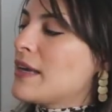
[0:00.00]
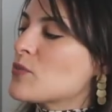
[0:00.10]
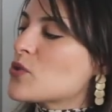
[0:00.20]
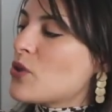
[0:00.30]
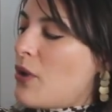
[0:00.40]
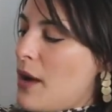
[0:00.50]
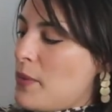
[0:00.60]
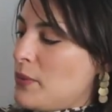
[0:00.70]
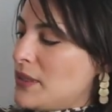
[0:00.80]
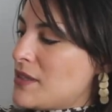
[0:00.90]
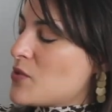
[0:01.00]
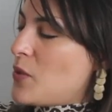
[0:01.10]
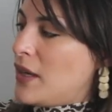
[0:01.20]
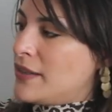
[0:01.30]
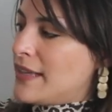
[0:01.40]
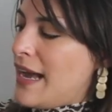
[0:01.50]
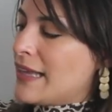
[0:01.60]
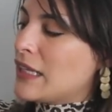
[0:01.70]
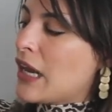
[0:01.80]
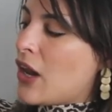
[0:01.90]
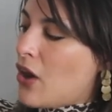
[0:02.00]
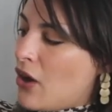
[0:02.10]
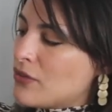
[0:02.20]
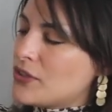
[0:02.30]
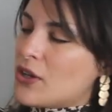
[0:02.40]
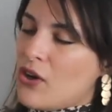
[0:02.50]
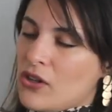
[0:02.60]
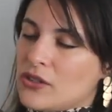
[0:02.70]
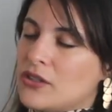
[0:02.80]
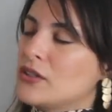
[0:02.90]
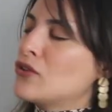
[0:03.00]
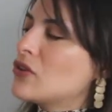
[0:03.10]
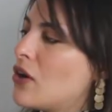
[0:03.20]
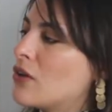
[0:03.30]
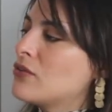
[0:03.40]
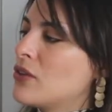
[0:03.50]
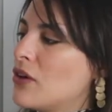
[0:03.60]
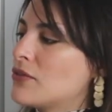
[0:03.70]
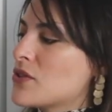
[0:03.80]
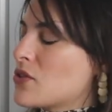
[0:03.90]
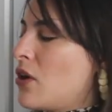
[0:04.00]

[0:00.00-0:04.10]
am so happy with this one. I love the color. Love this